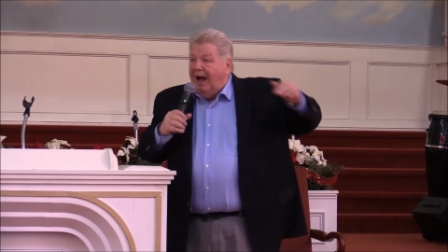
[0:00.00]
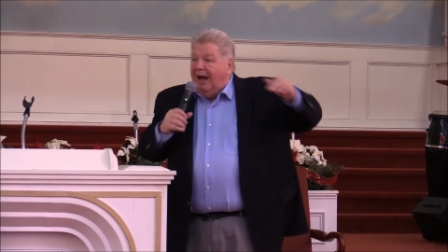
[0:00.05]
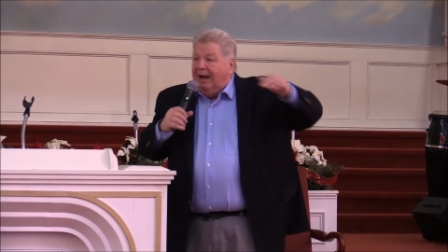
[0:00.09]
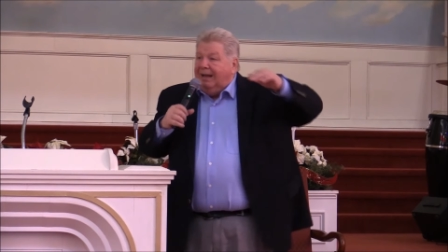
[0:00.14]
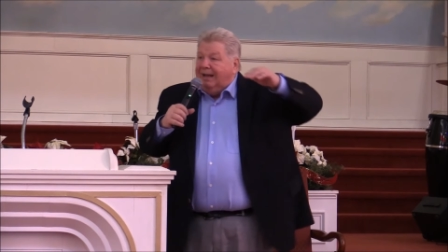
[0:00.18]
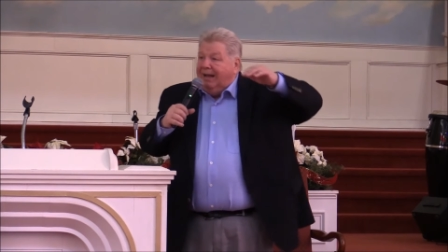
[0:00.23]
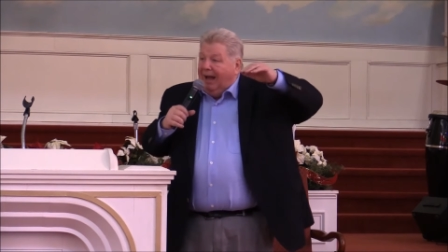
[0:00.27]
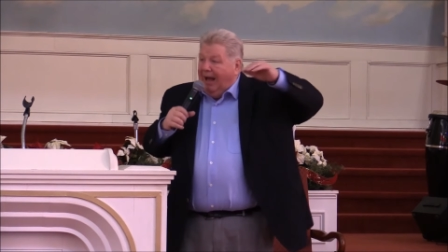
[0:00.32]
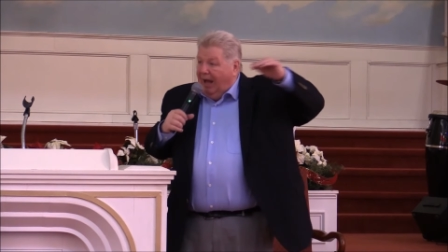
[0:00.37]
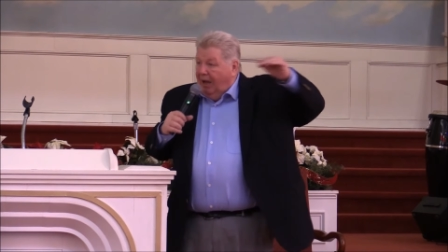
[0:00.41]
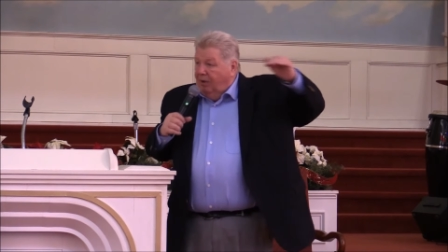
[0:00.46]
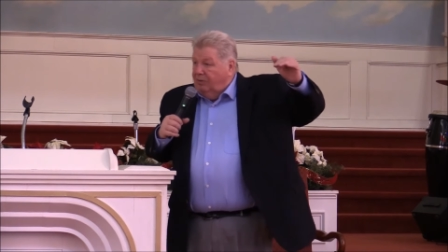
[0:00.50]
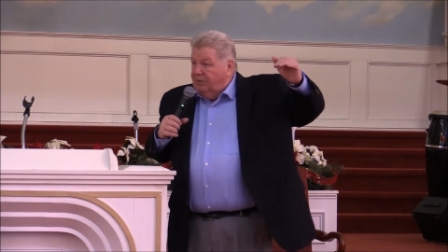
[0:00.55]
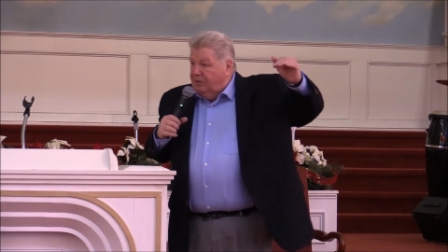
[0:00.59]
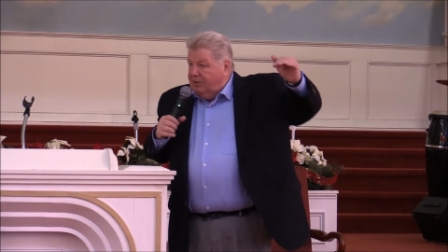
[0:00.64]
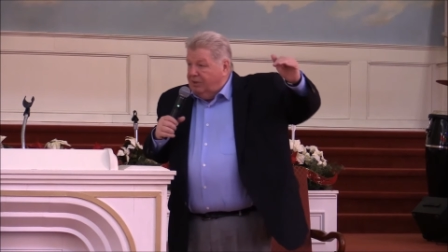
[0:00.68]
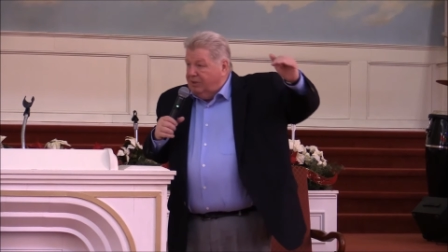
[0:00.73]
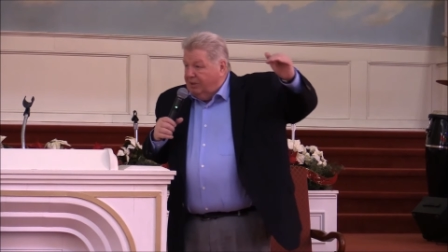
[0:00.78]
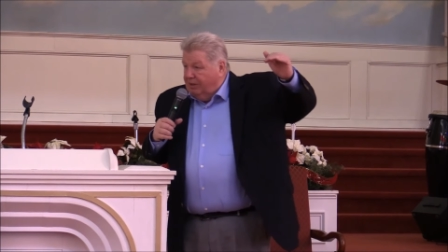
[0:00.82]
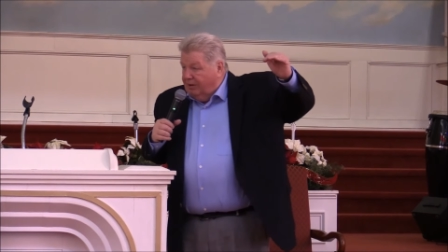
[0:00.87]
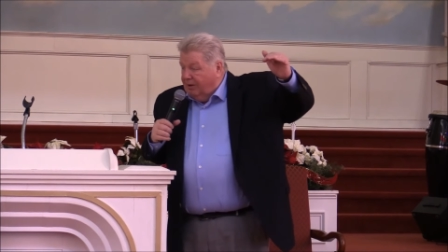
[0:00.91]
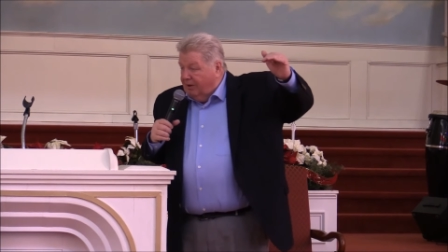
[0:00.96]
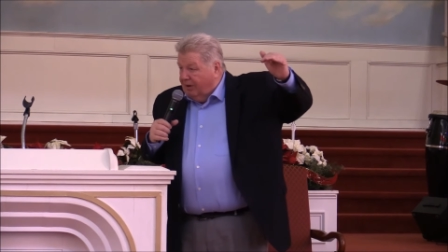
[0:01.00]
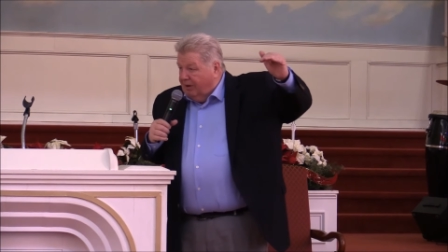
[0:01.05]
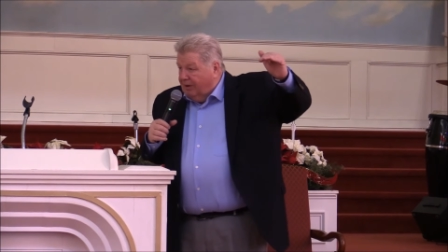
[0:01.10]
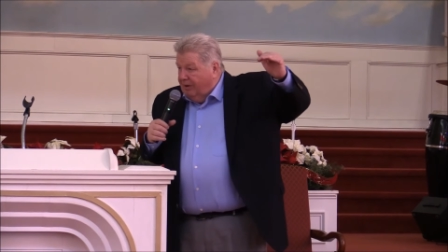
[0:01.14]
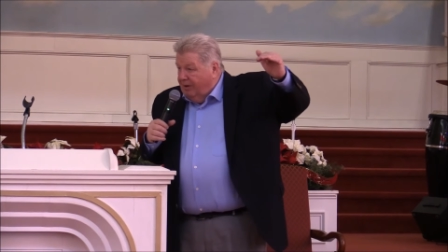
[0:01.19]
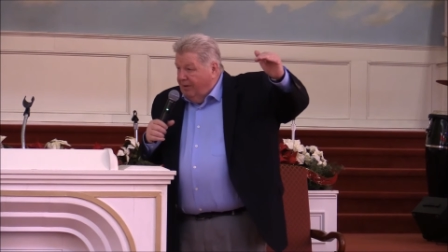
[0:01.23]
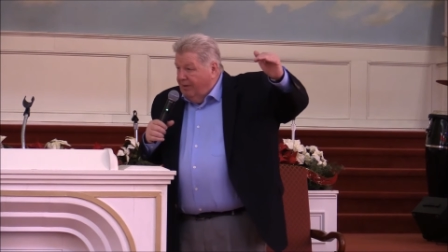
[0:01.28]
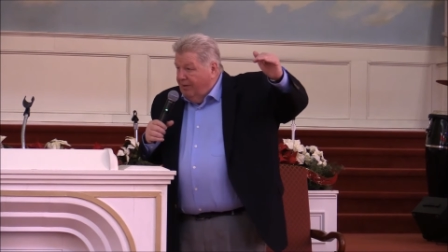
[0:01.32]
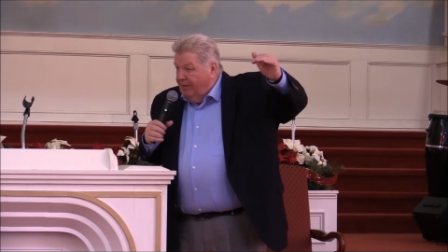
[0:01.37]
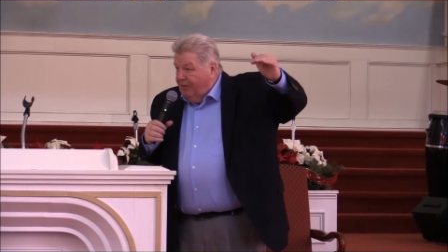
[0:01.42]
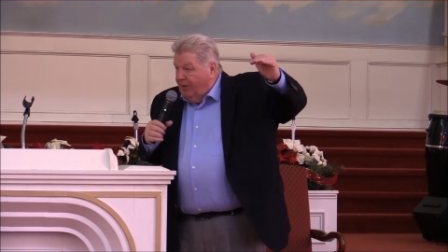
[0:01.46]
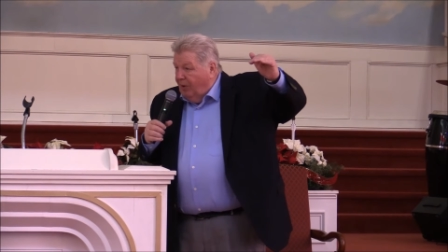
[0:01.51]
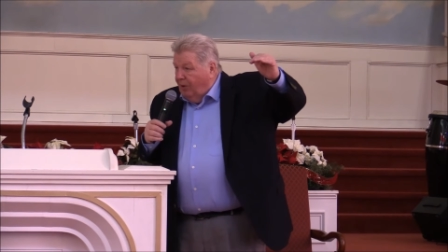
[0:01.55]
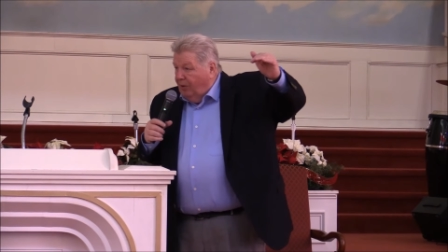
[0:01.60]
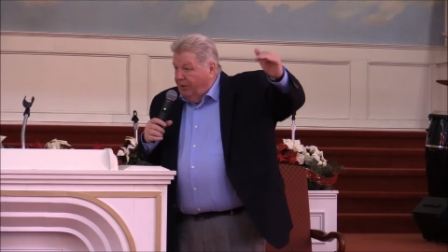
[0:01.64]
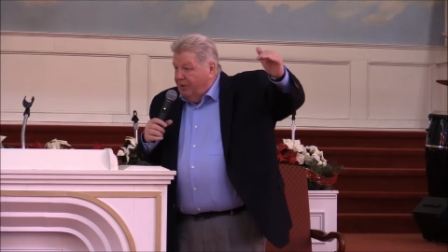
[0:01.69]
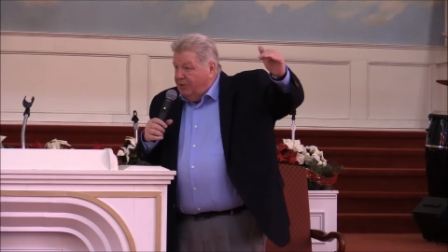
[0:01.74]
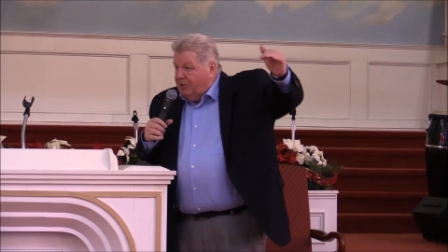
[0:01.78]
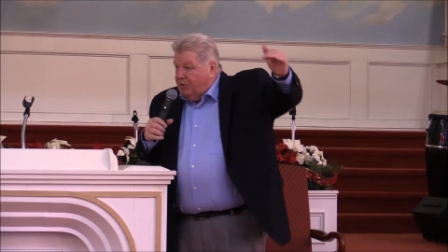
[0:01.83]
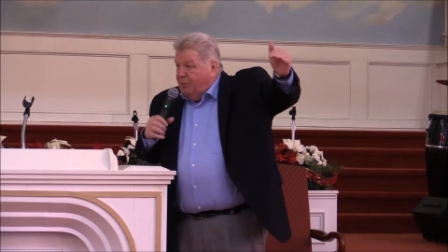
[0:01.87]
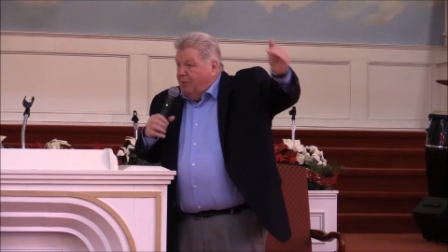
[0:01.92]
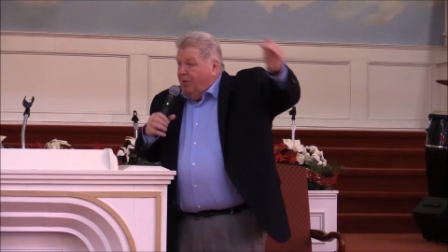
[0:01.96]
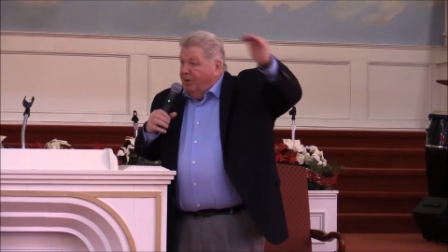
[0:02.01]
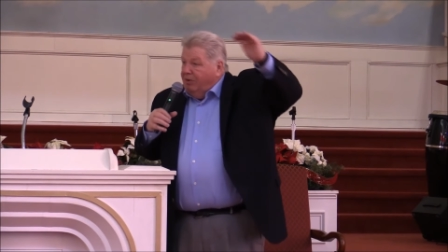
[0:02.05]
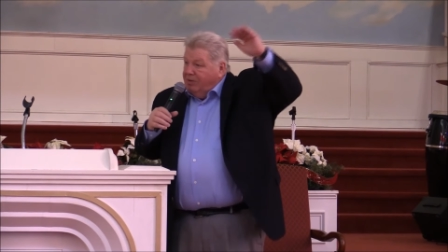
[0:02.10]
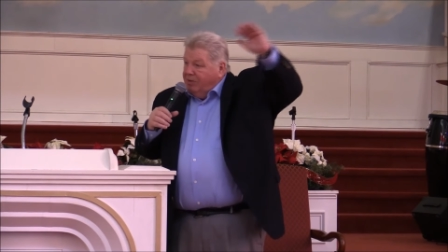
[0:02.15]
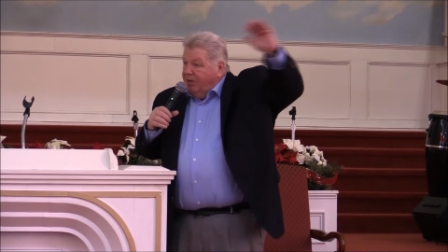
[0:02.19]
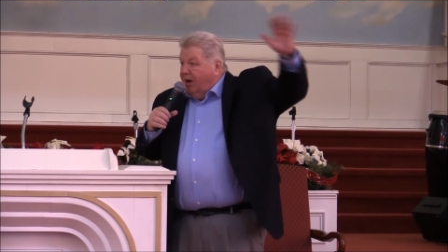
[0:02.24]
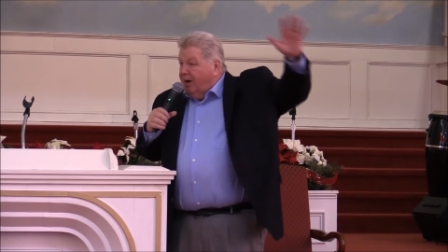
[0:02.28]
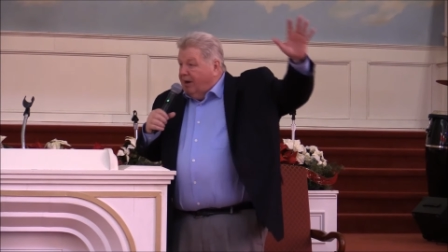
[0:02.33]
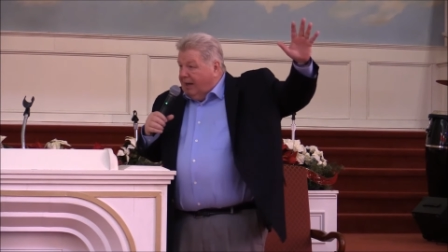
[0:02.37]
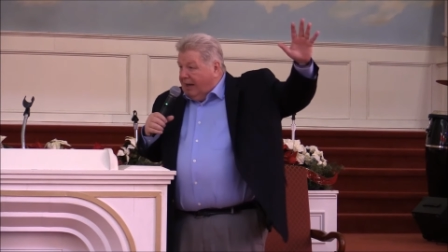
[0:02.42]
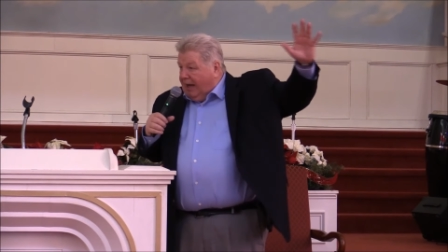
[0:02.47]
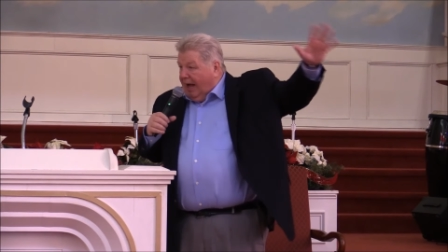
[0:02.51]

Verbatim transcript: a counselor. The Holy Spirit's our